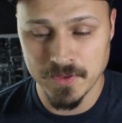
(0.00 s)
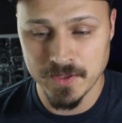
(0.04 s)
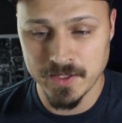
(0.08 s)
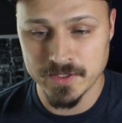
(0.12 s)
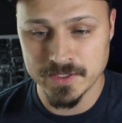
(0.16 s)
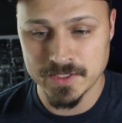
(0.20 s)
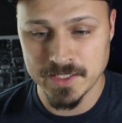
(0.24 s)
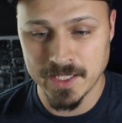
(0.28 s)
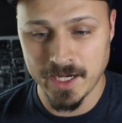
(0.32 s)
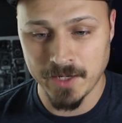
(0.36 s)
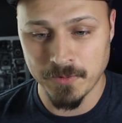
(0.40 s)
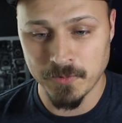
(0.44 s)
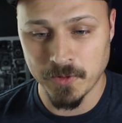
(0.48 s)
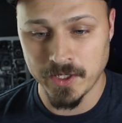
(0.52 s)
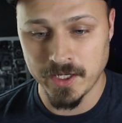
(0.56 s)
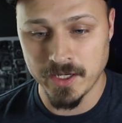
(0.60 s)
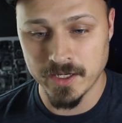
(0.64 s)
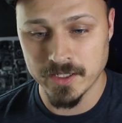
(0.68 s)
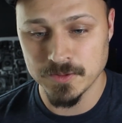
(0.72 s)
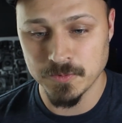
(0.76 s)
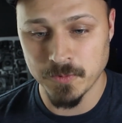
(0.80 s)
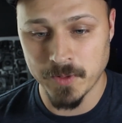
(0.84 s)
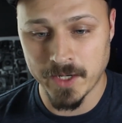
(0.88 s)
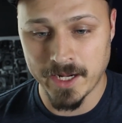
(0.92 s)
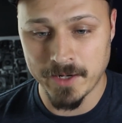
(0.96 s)
they're saying, well,
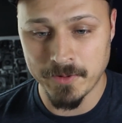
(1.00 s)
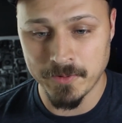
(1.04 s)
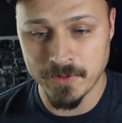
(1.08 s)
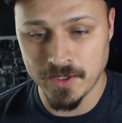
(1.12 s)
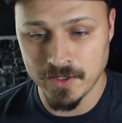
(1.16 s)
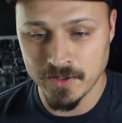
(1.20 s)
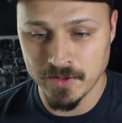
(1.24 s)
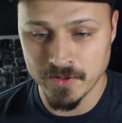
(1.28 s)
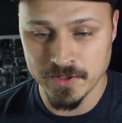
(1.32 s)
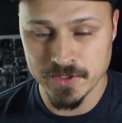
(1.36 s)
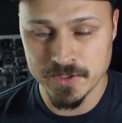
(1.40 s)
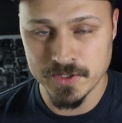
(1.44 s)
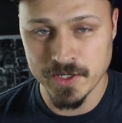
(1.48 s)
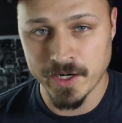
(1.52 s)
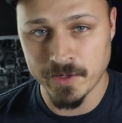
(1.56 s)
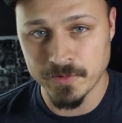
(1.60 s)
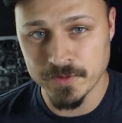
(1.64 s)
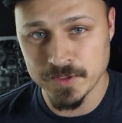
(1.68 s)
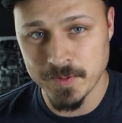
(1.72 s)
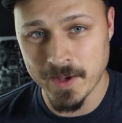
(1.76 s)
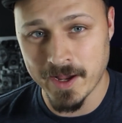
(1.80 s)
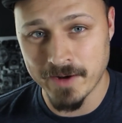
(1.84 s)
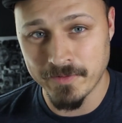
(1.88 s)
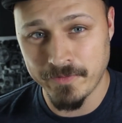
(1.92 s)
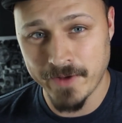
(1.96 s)
here's what I would do to try to
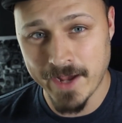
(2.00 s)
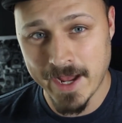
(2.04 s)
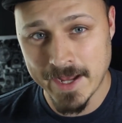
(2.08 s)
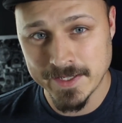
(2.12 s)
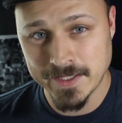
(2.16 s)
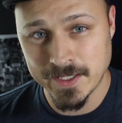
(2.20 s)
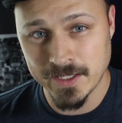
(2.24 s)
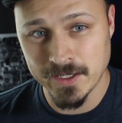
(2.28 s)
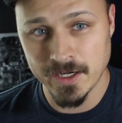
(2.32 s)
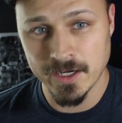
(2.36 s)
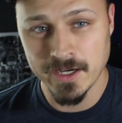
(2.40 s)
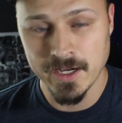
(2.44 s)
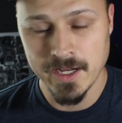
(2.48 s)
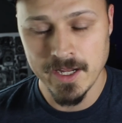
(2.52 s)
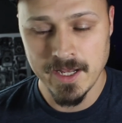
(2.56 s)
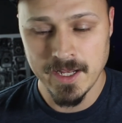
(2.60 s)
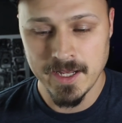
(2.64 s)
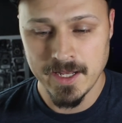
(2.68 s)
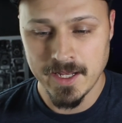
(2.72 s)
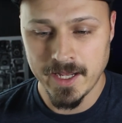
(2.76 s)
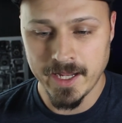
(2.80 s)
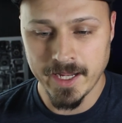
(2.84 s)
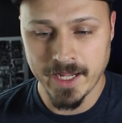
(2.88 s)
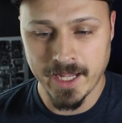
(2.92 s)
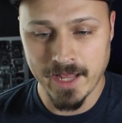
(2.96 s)
respond faster,
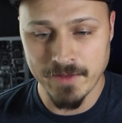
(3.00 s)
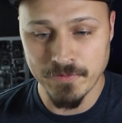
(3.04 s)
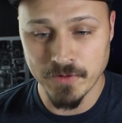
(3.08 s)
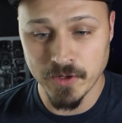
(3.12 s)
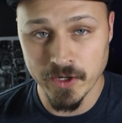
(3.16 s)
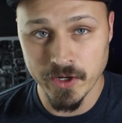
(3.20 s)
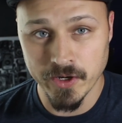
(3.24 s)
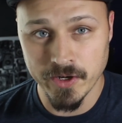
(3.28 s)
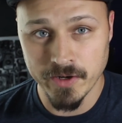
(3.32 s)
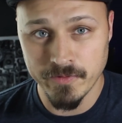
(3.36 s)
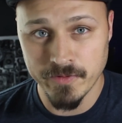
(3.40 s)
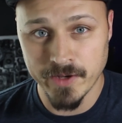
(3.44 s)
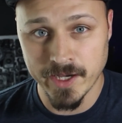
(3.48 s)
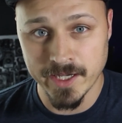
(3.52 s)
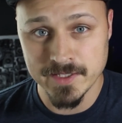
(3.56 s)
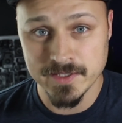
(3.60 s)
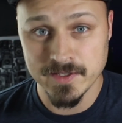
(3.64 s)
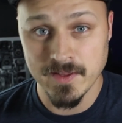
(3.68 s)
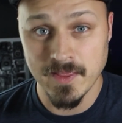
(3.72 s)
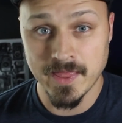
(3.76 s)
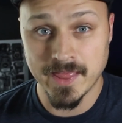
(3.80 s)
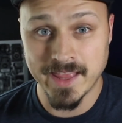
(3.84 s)
and gave good advice.